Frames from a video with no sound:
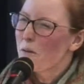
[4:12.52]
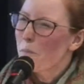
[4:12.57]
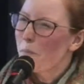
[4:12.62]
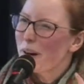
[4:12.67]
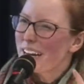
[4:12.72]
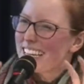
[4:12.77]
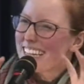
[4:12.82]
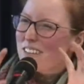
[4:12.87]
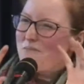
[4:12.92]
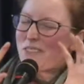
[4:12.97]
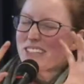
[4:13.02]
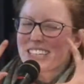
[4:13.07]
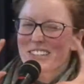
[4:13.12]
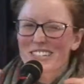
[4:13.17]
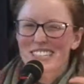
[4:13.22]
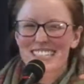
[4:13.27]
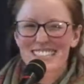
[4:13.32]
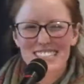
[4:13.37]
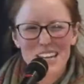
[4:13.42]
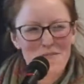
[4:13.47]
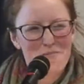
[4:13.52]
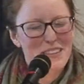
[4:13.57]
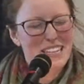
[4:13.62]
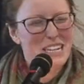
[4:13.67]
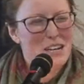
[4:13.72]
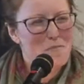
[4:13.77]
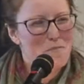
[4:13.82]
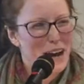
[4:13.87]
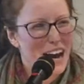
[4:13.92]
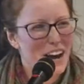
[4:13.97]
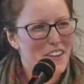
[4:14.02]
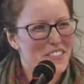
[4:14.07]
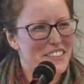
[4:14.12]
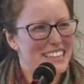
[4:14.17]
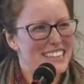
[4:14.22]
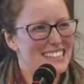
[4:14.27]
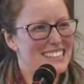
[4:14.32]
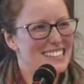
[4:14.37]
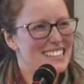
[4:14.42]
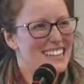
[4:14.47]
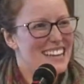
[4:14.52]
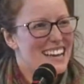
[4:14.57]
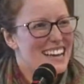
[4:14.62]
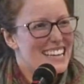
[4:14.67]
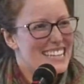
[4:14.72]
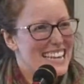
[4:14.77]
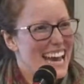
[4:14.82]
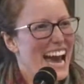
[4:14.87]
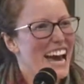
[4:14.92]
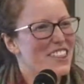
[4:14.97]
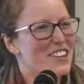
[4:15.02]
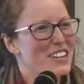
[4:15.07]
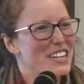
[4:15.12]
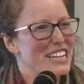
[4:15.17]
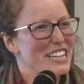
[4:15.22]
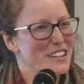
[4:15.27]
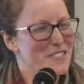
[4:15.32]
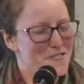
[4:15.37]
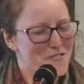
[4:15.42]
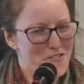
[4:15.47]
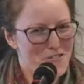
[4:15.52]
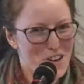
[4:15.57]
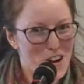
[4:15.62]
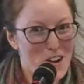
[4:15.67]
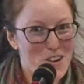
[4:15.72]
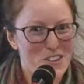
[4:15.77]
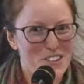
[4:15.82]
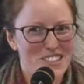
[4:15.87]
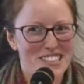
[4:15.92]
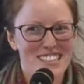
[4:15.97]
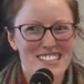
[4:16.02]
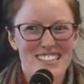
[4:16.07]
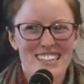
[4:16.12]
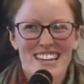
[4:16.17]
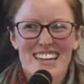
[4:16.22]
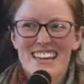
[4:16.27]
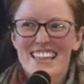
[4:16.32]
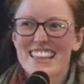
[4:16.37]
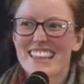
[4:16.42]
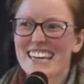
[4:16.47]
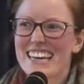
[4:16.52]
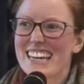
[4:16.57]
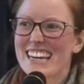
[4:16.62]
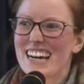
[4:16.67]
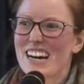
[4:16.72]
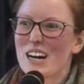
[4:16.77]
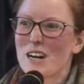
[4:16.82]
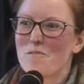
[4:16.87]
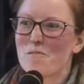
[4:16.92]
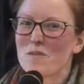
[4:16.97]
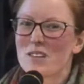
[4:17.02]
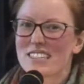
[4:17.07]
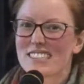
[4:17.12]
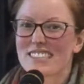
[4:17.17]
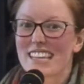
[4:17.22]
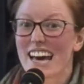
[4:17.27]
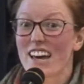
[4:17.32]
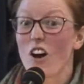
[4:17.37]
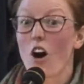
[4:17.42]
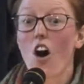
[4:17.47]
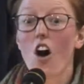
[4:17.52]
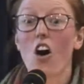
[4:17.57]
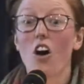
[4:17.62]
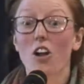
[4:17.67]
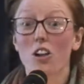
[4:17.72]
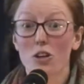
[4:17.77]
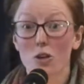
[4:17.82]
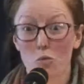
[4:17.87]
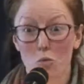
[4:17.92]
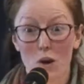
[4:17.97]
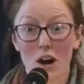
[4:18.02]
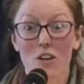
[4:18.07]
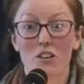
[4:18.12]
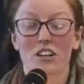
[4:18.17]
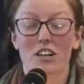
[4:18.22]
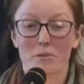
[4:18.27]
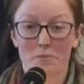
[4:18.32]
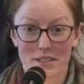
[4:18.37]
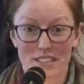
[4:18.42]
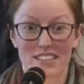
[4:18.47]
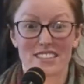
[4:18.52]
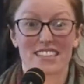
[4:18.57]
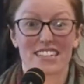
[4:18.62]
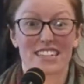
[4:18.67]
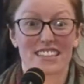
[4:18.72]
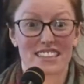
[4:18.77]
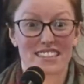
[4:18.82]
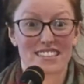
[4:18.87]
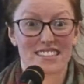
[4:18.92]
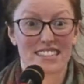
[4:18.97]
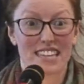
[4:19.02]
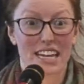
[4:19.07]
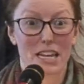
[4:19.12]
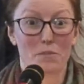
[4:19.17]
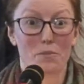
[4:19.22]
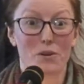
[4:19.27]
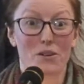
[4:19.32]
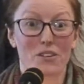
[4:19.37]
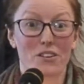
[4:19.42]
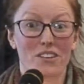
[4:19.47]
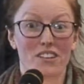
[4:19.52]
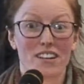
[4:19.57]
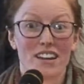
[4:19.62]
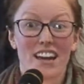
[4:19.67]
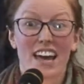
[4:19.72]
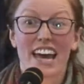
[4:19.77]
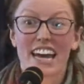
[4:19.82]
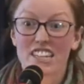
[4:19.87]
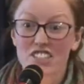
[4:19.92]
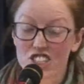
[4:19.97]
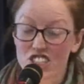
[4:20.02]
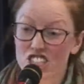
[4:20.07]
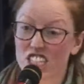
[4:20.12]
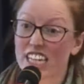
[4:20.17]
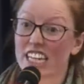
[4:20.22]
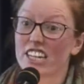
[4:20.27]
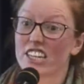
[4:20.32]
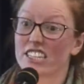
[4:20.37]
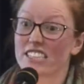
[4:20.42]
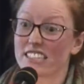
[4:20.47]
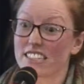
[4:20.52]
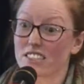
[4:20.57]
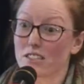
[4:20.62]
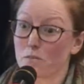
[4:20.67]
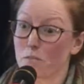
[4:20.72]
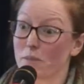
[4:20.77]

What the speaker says: But there was something about this gathering of folks that said, all are welcome to sit at this table and share in this